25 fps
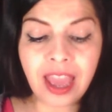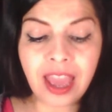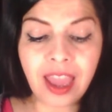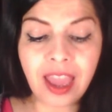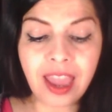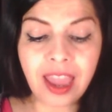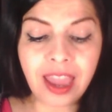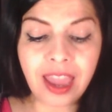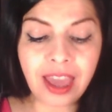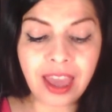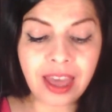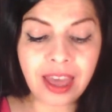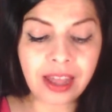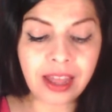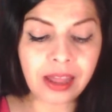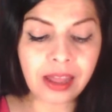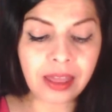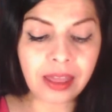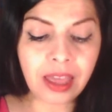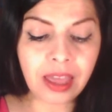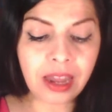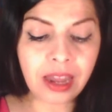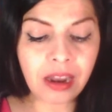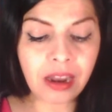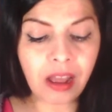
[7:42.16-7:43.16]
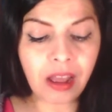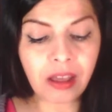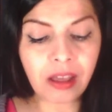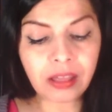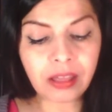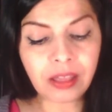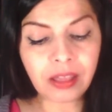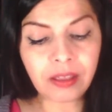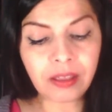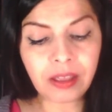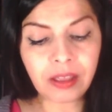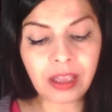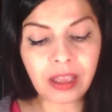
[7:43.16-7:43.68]
And
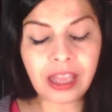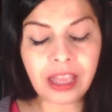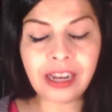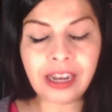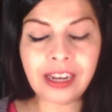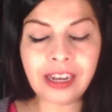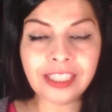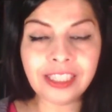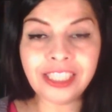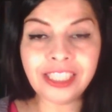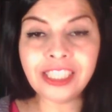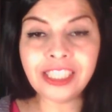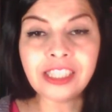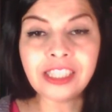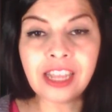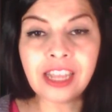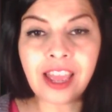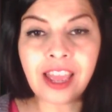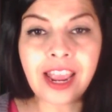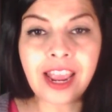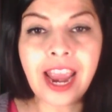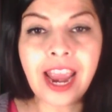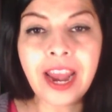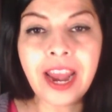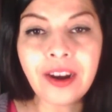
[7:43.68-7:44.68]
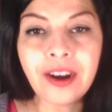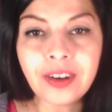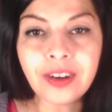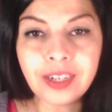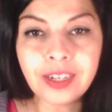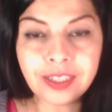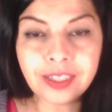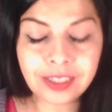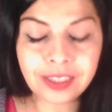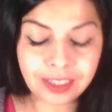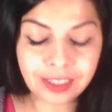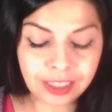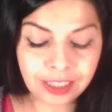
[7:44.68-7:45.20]
then she's at
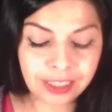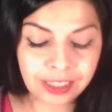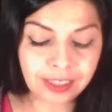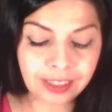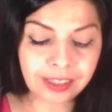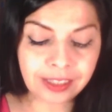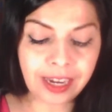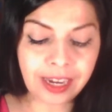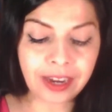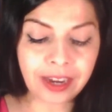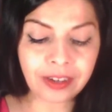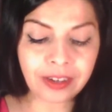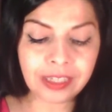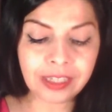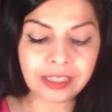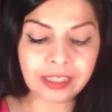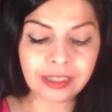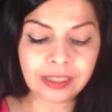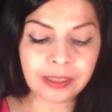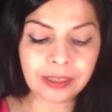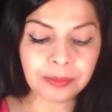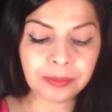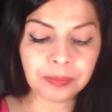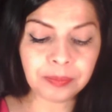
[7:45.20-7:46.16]
Aries. She's Aries.